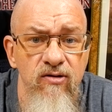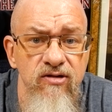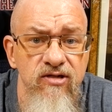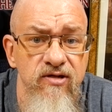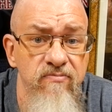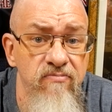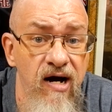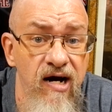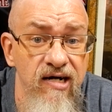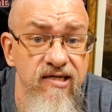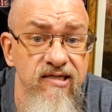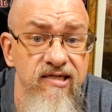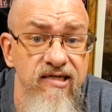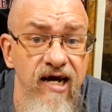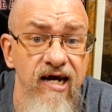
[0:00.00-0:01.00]
on some
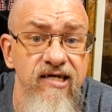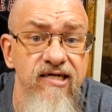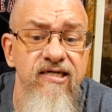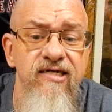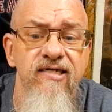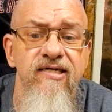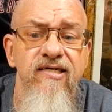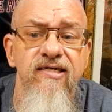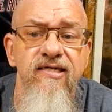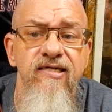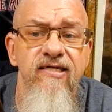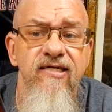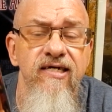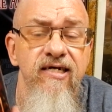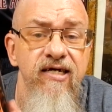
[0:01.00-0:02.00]
box sets.
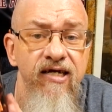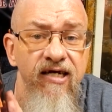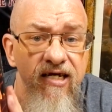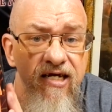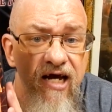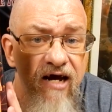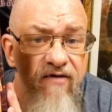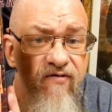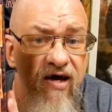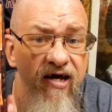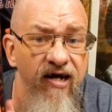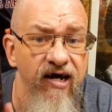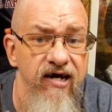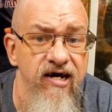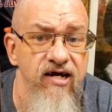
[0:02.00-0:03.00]
I
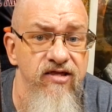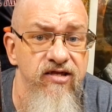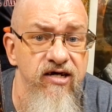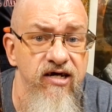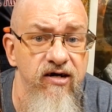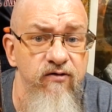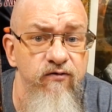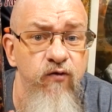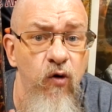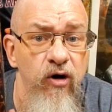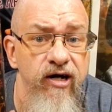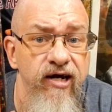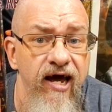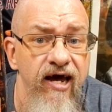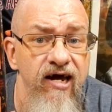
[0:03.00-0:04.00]
finally got the
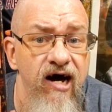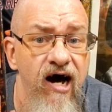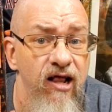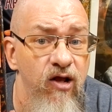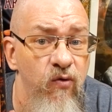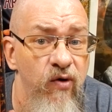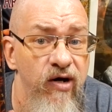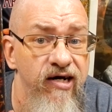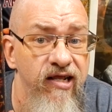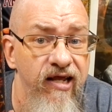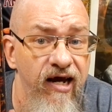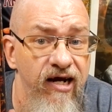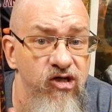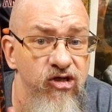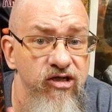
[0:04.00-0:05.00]
4K Halloween
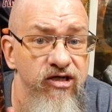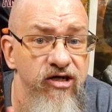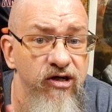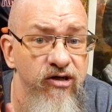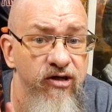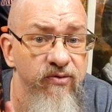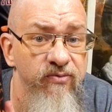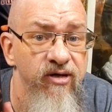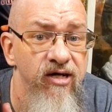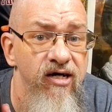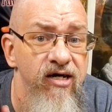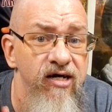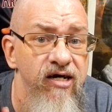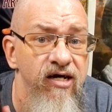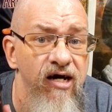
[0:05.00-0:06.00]
collection. You know,
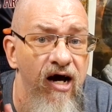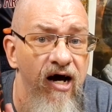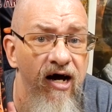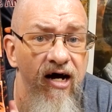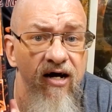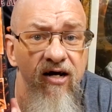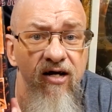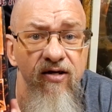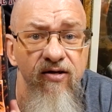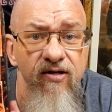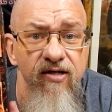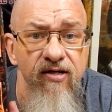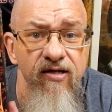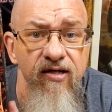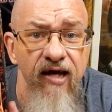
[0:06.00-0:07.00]
uh,
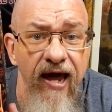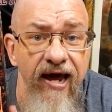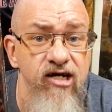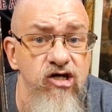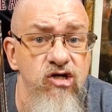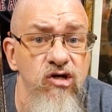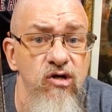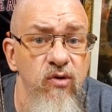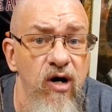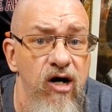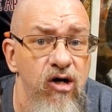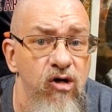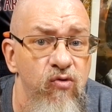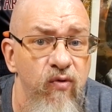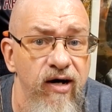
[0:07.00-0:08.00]

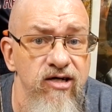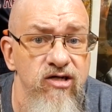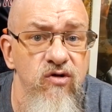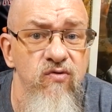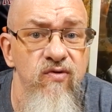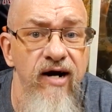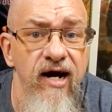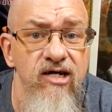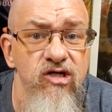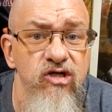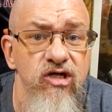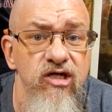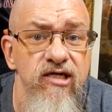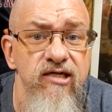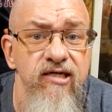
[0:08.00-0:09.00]
H2O,
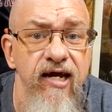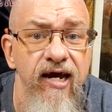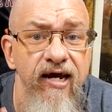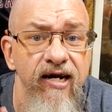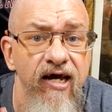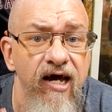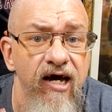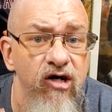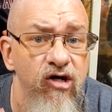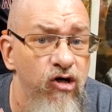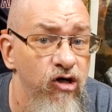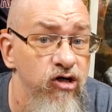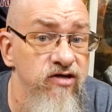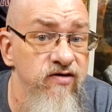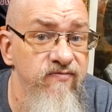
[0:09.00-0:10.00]
Resurrection, and uh,
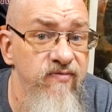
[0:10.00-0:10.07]
Curse of